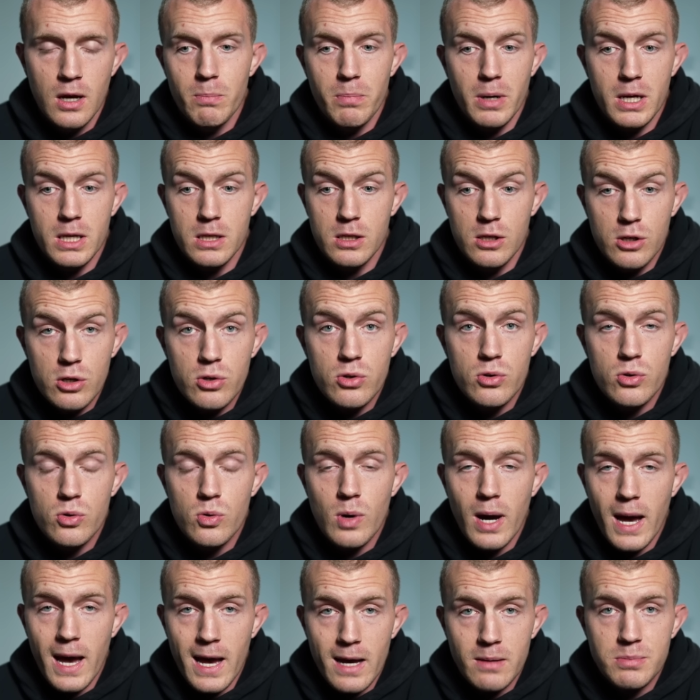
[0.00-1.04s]
But
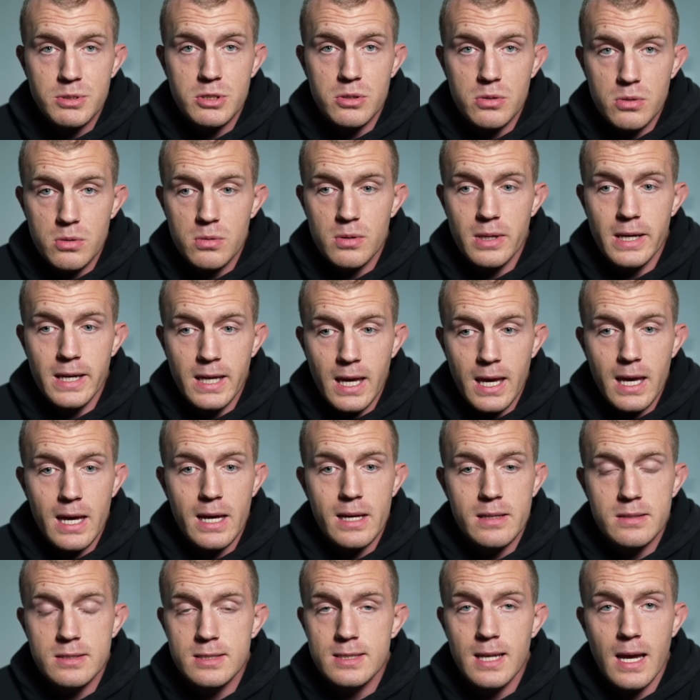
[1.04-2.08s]
you absolutely
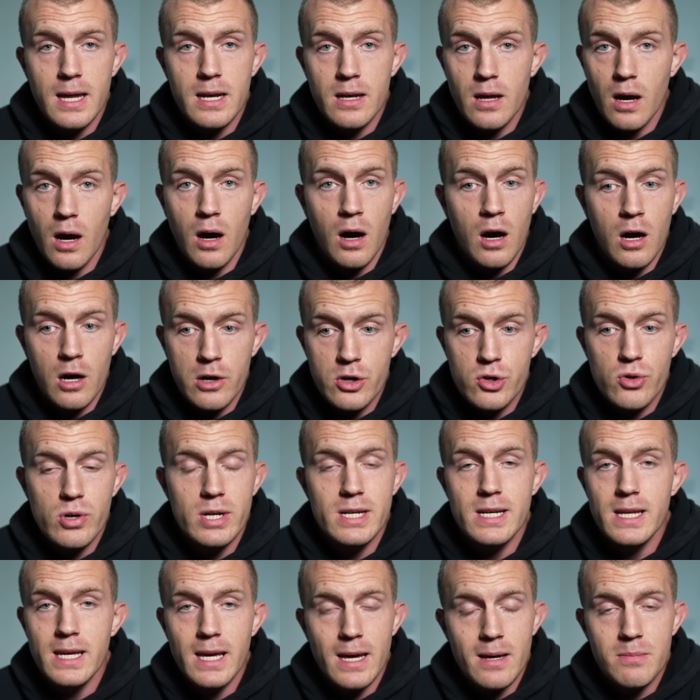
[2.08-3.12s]
can send
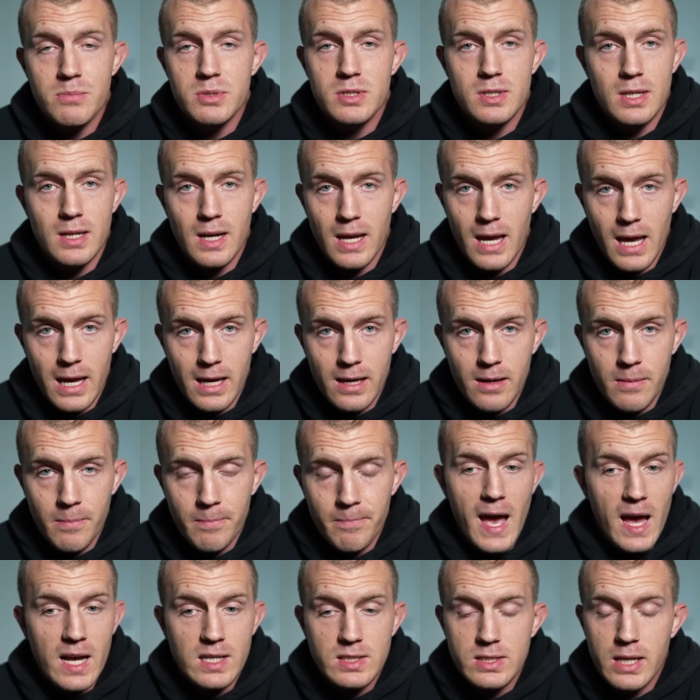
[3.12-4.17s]
100 DMs today,
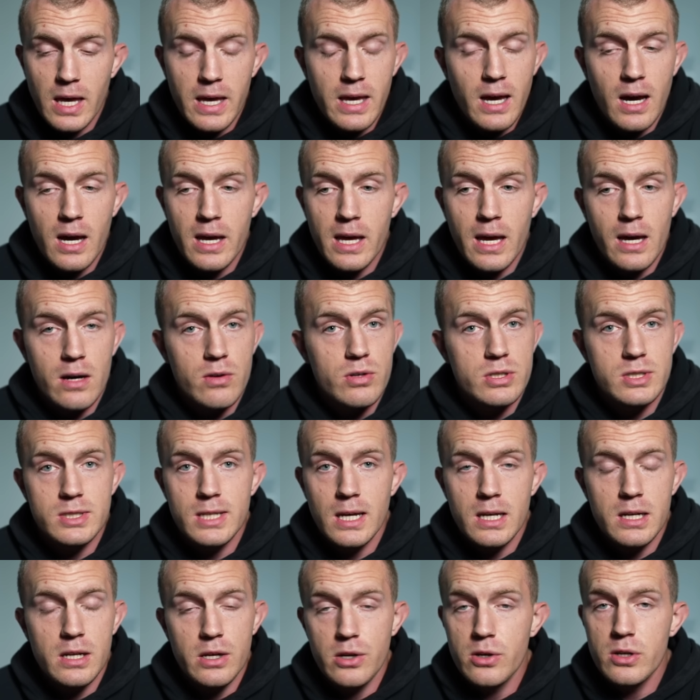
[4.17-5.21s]
ask AI how to
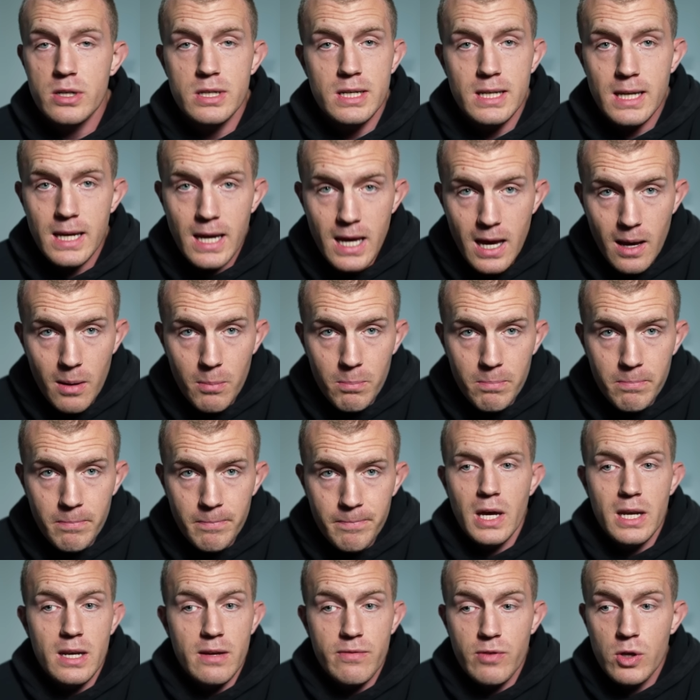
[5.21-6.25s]
send a good DM,
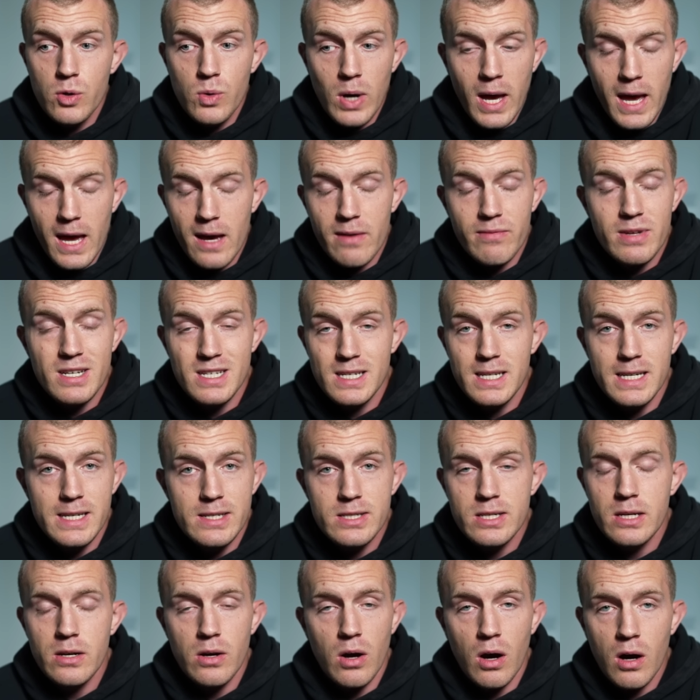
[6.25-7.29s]
and if you have a
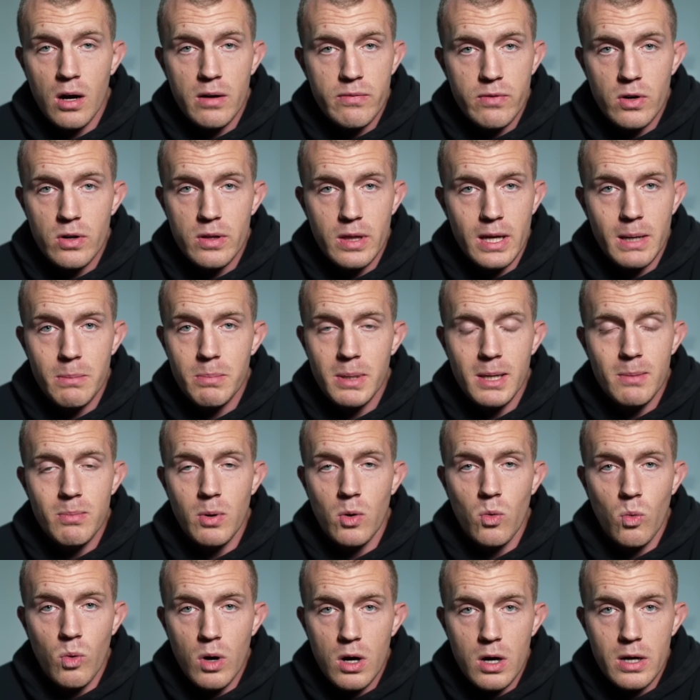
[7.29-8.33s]
decent offer that
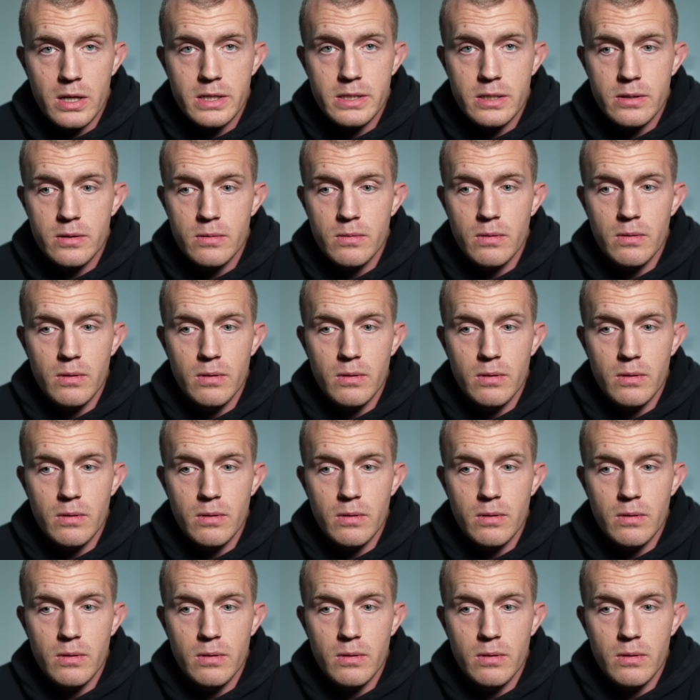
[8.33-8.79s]
people want,